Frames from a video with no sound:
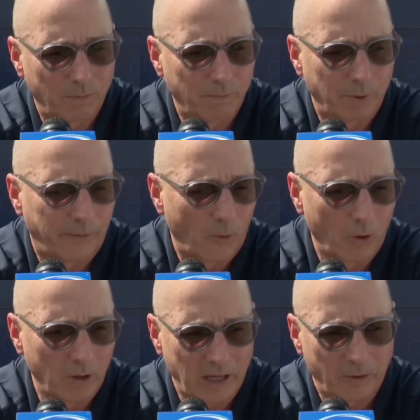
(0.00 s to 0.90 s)

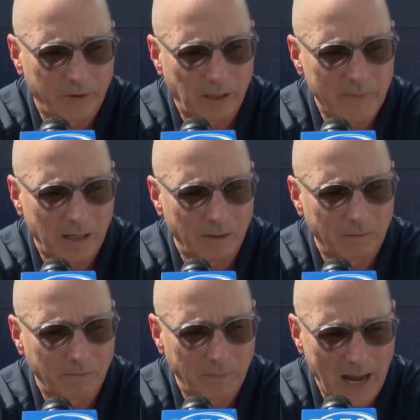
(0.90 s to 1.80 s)
before, and I don't think about it
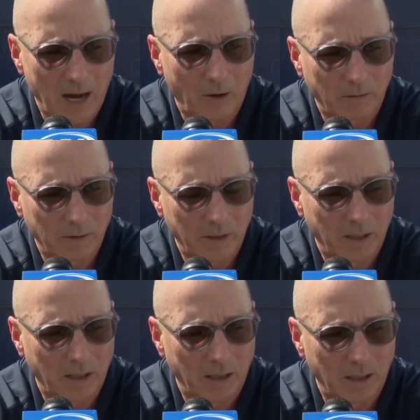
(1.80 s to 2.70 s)

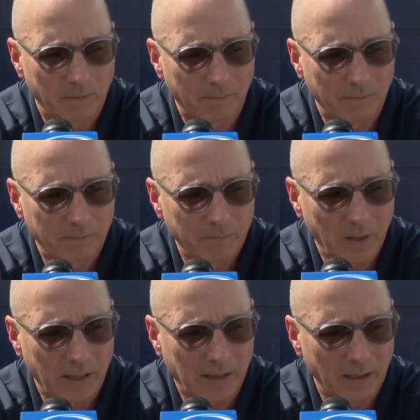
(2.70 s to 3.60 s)
now.
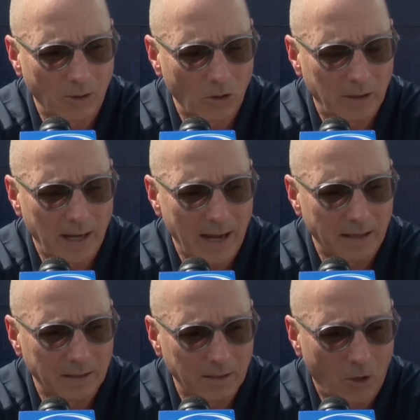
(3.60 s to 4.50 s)
Like I look at
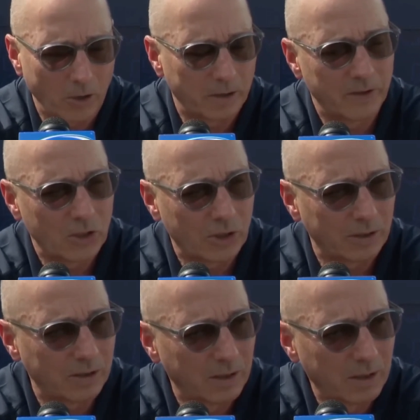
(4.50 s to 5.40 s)
our
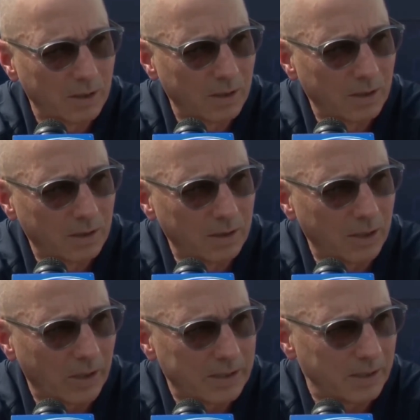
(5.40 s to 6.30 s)
division,
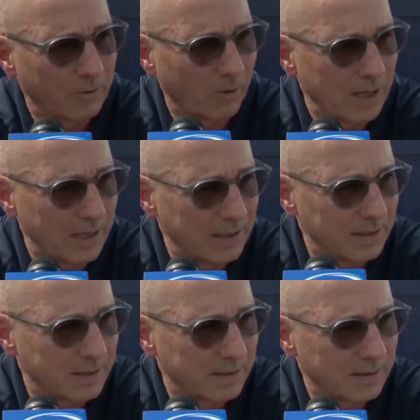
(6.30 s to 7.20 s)
I see the
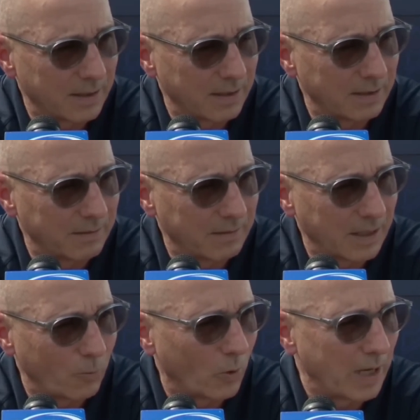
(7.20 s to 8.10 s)
Rays and
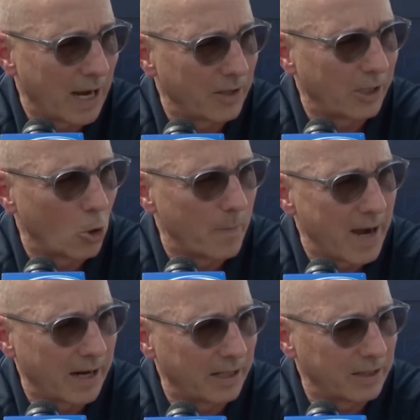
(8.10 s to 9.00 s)
how they go
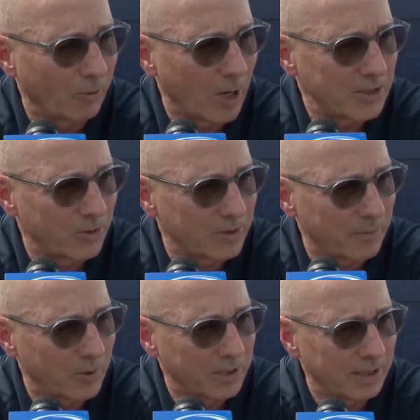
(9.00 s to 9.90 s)
about it and the rosters they
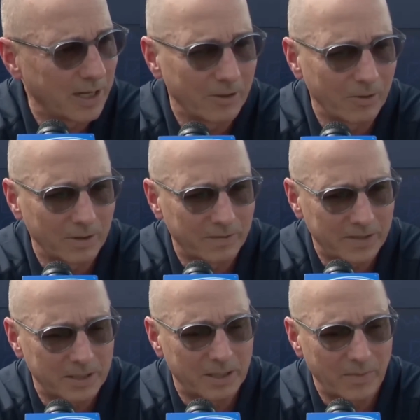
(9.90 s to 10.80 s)
put together and the
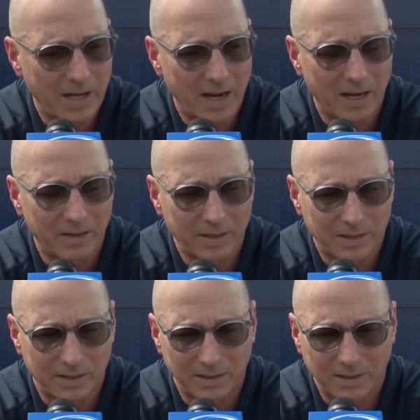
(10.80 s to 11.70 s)
system they have. I
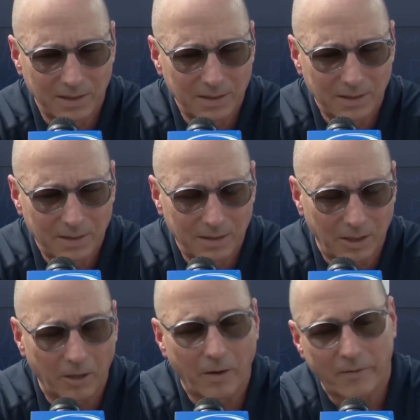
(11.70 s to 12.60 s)
see,
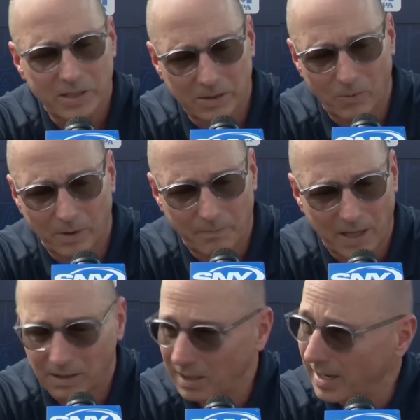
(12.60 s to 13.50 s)
obviously what
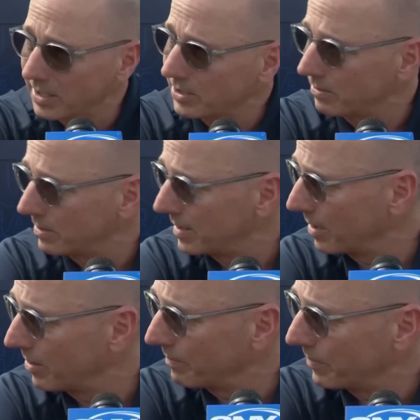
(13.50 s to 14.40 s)
Mike Elias, who's
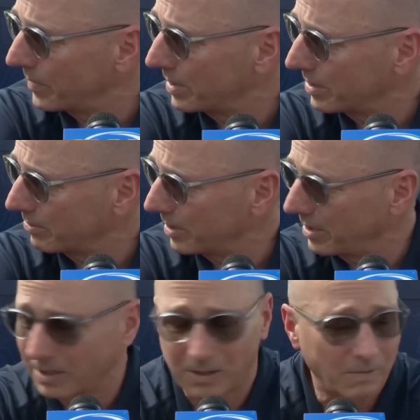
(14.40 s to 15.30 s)
down the street
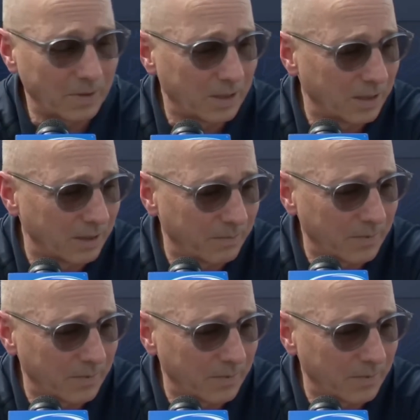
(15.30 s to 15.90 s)
here,